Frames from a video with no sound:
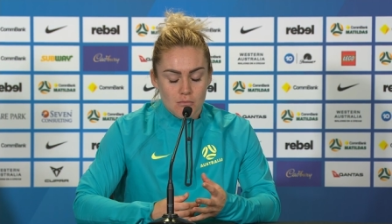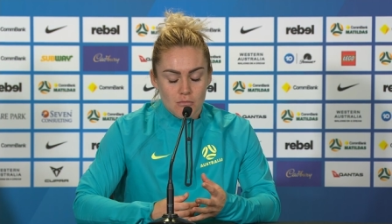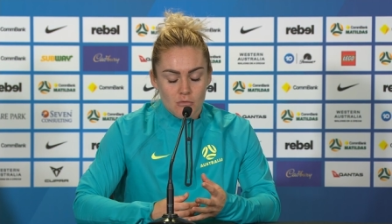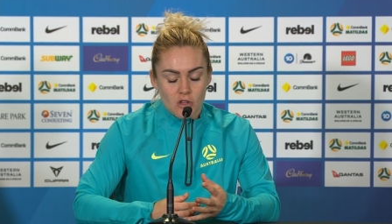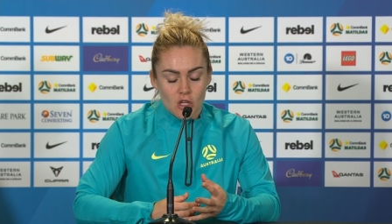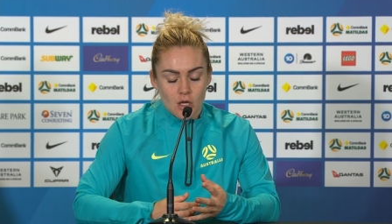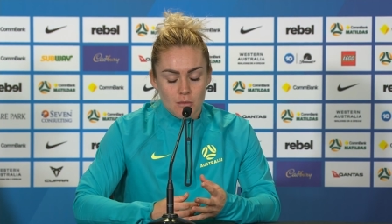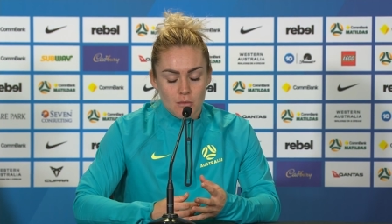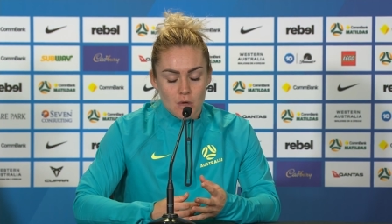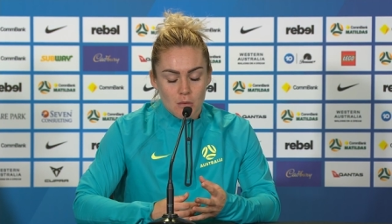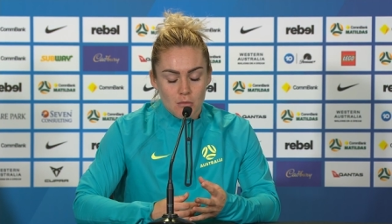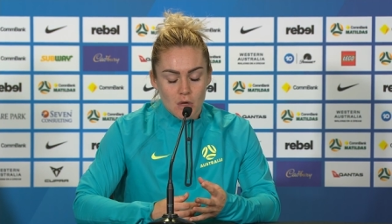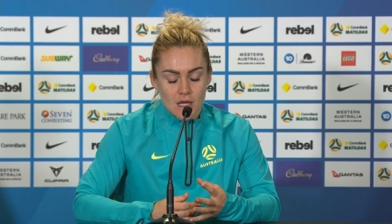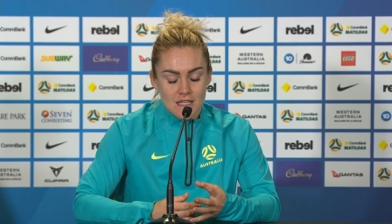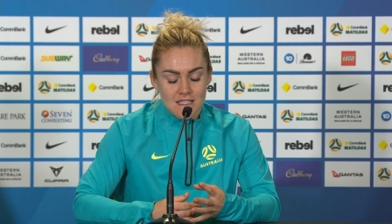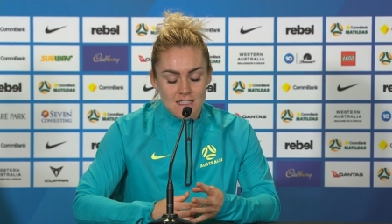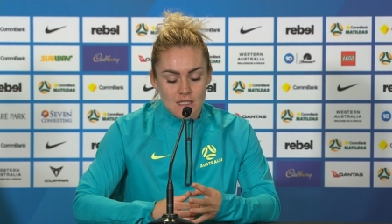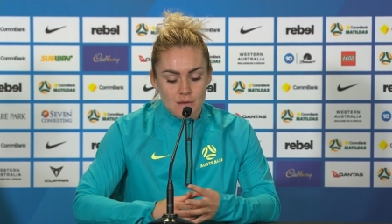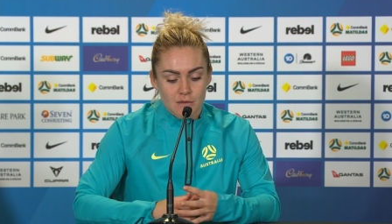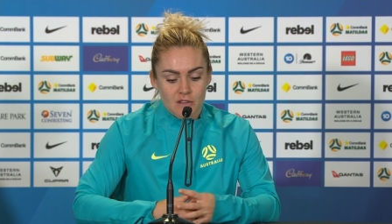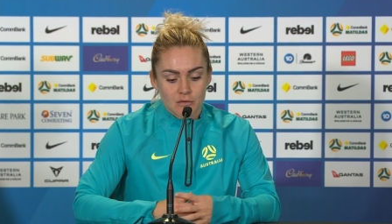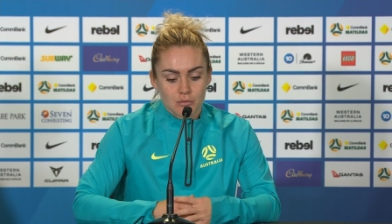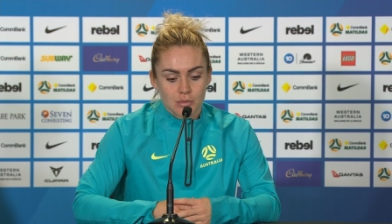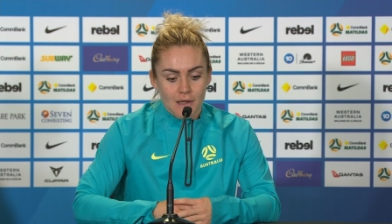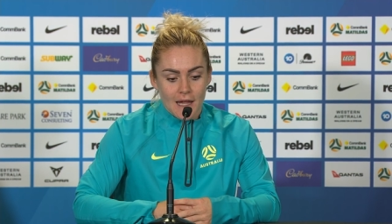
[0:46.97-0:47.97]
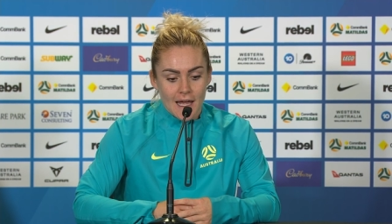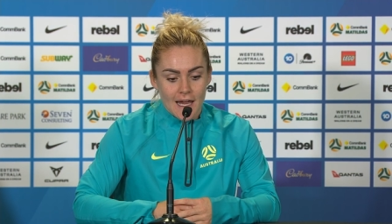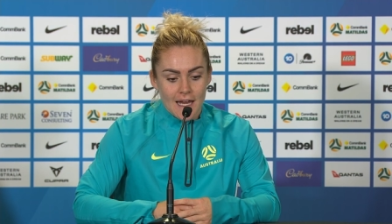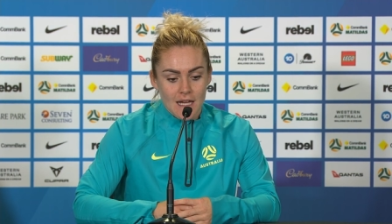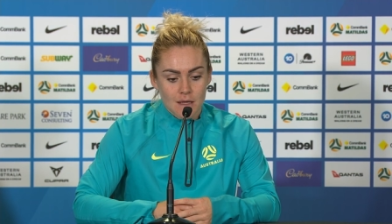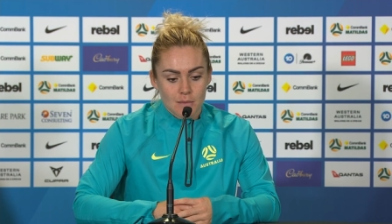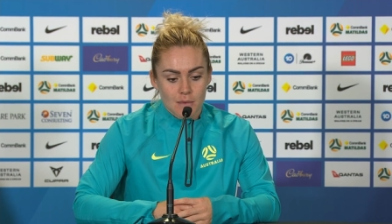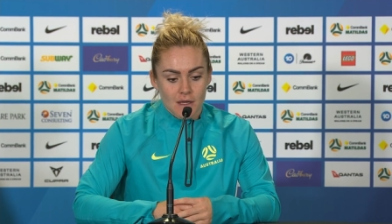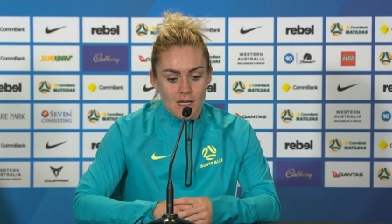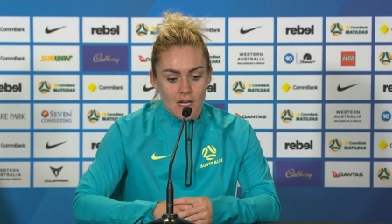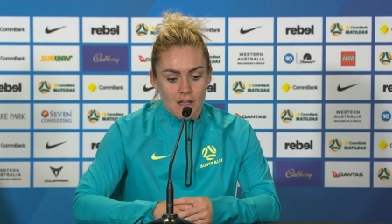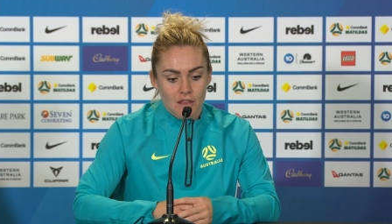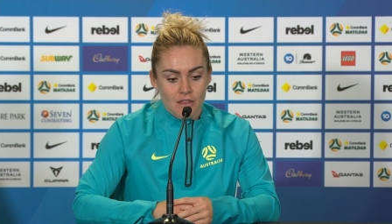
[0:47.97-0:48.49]
the momentum of play,
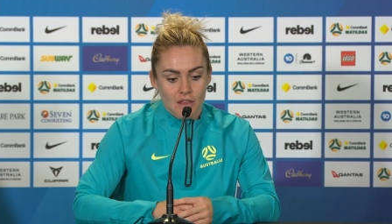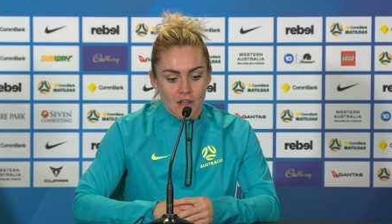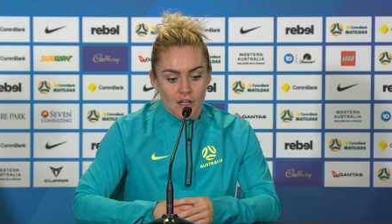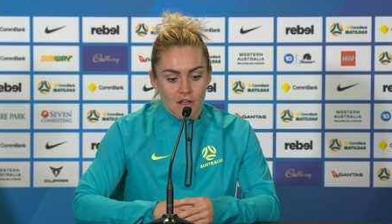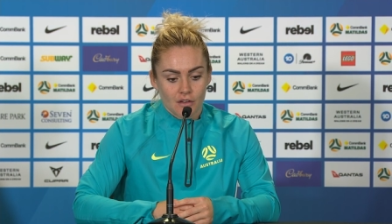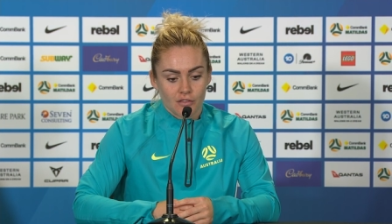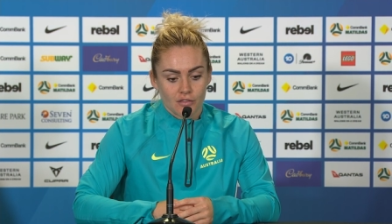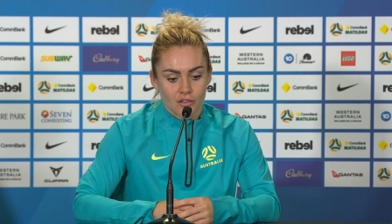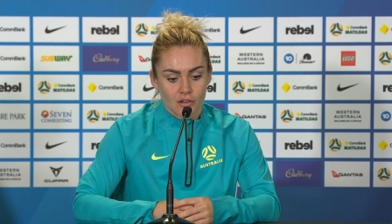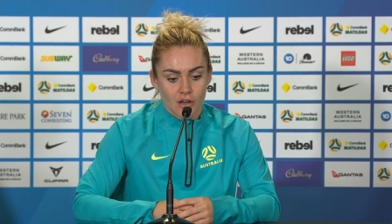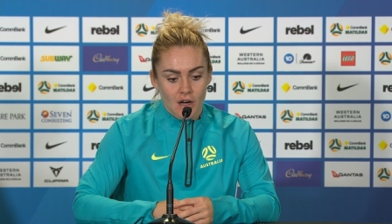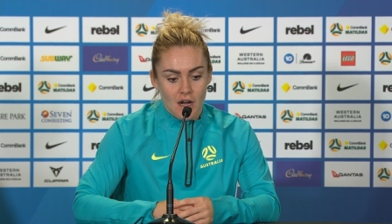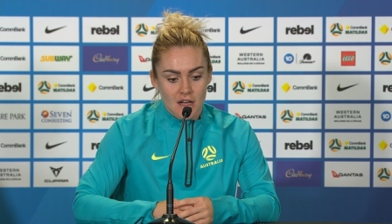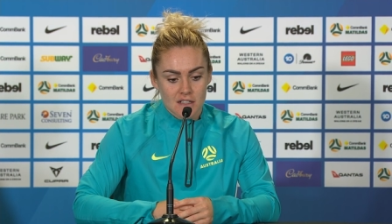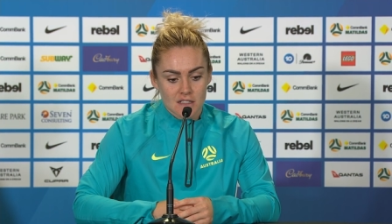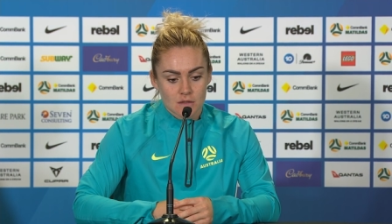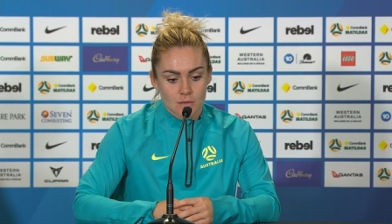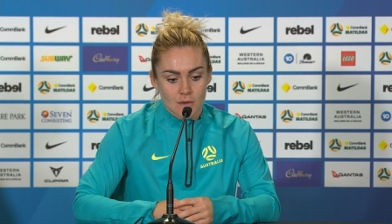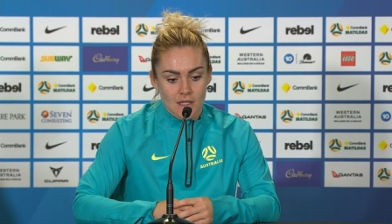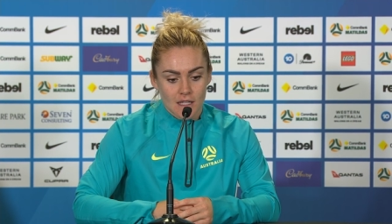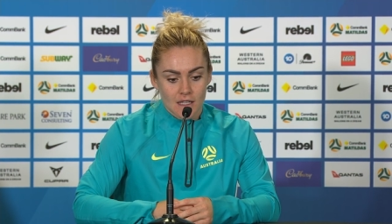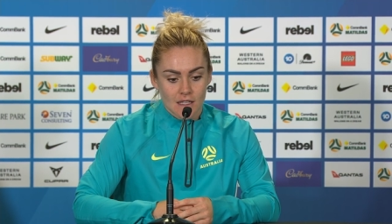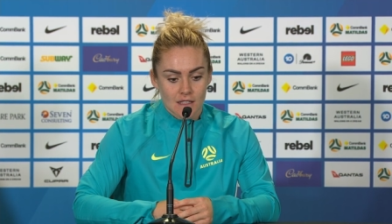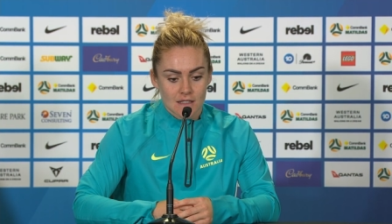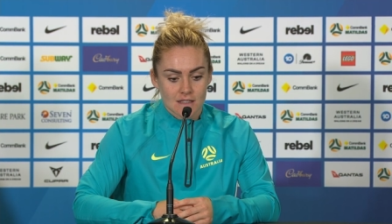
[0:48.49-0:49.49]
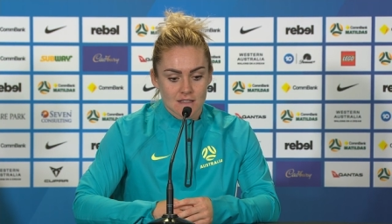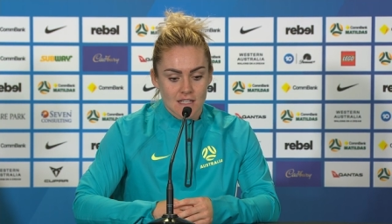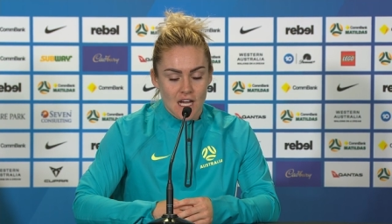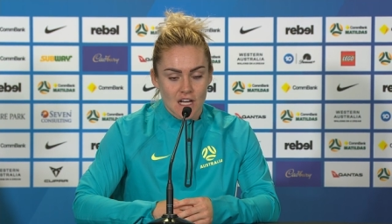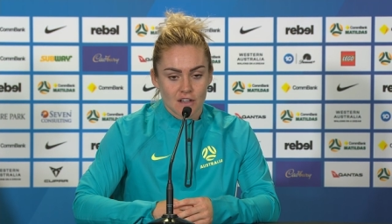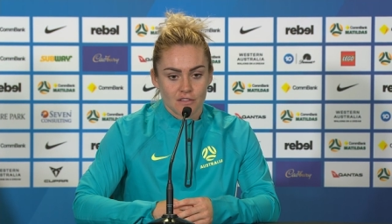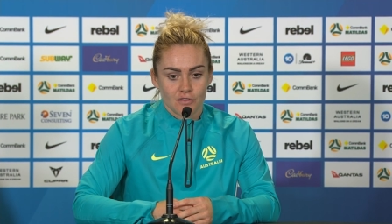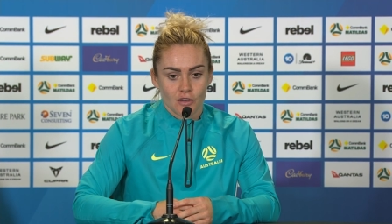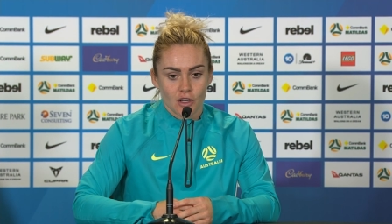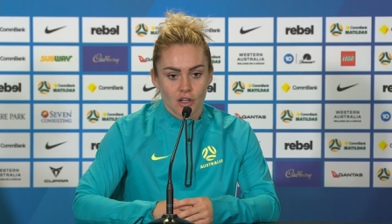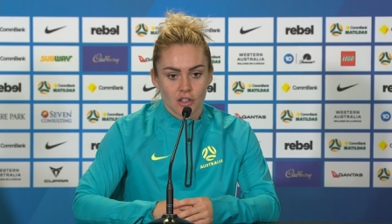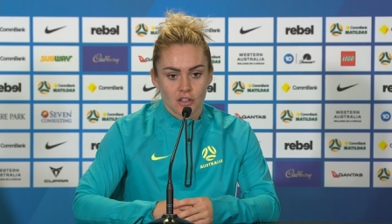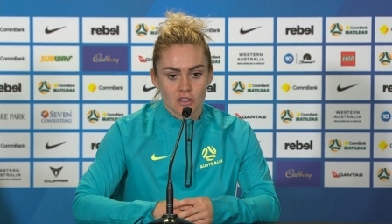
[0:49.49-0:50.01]
but I think for us, we stayed
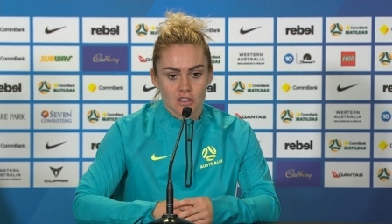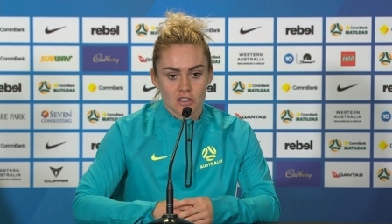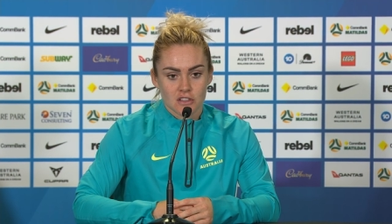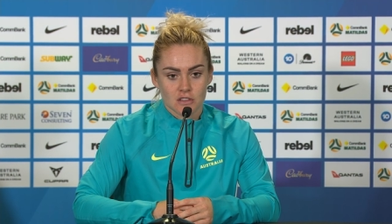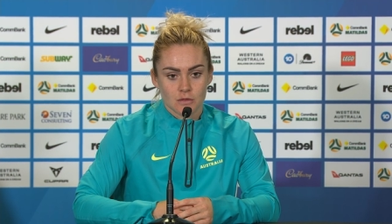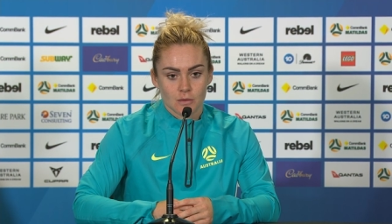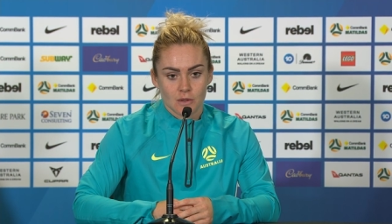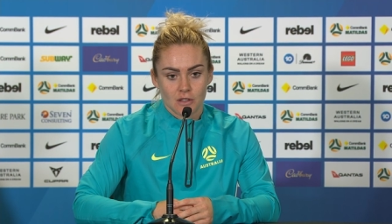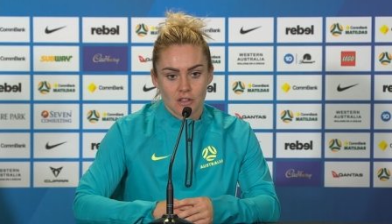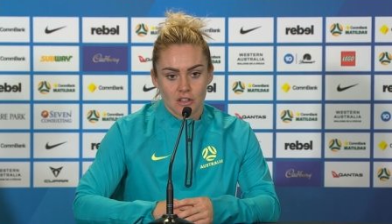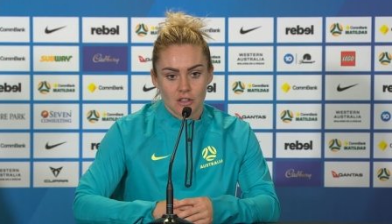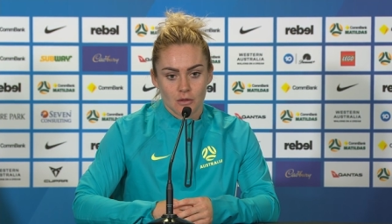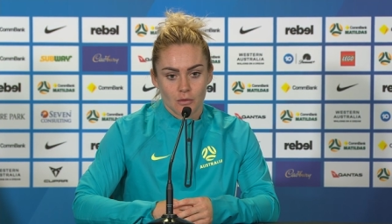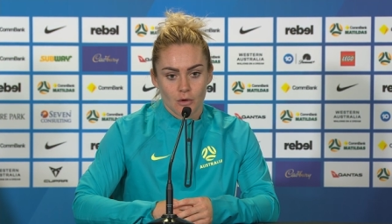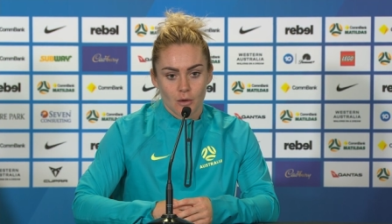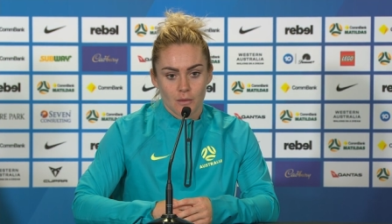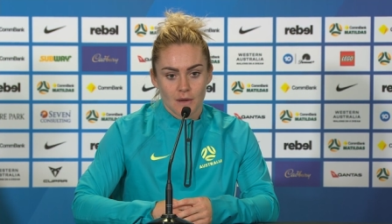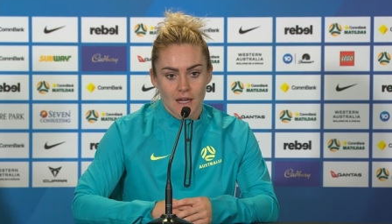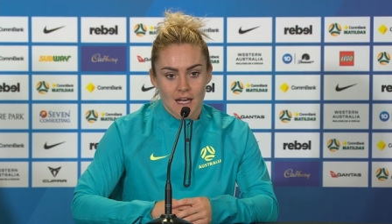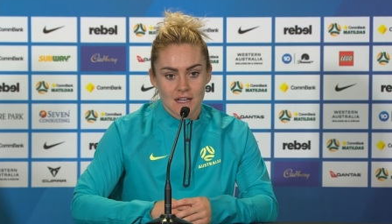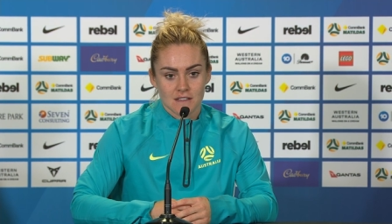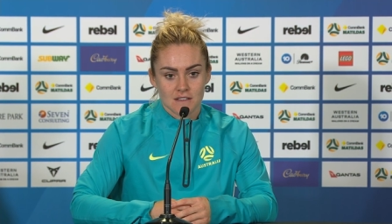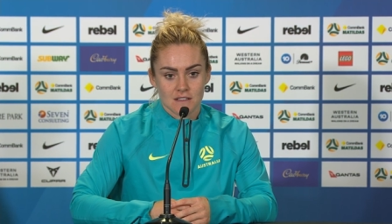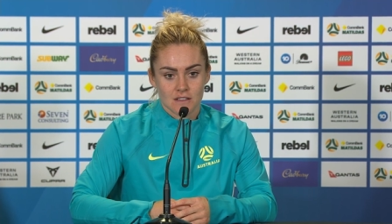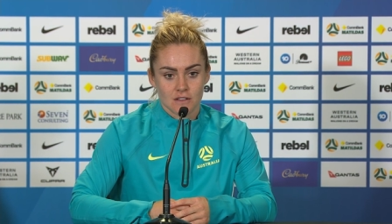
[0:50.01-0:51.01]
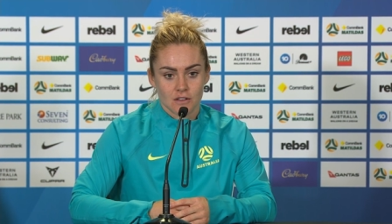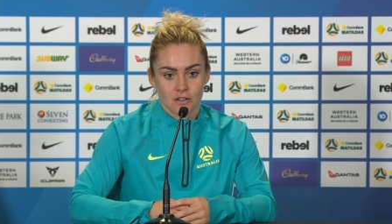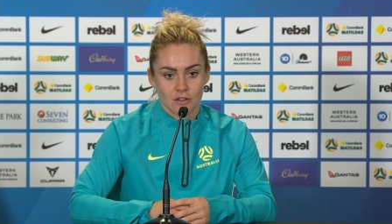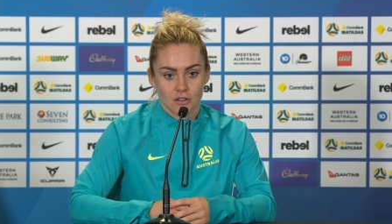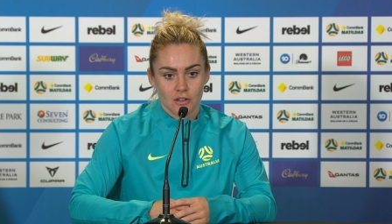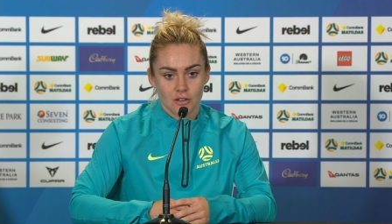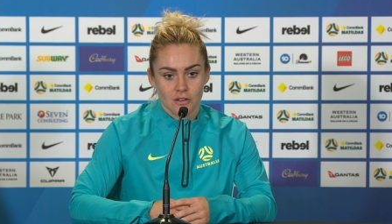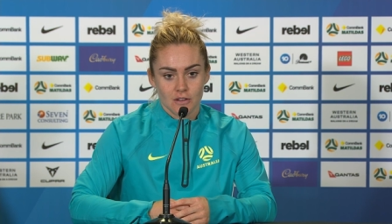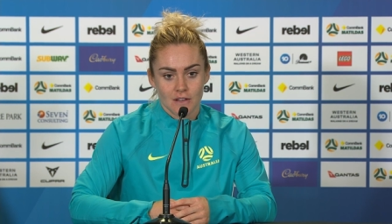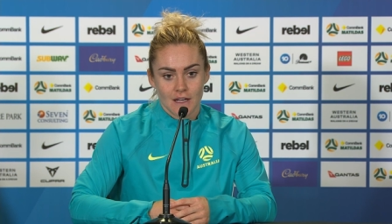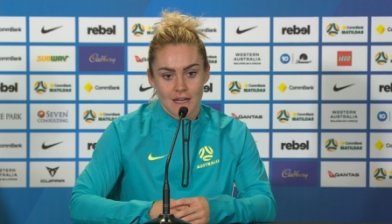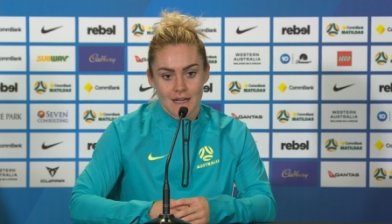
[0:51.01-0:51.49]
focused. We knew what we had to do.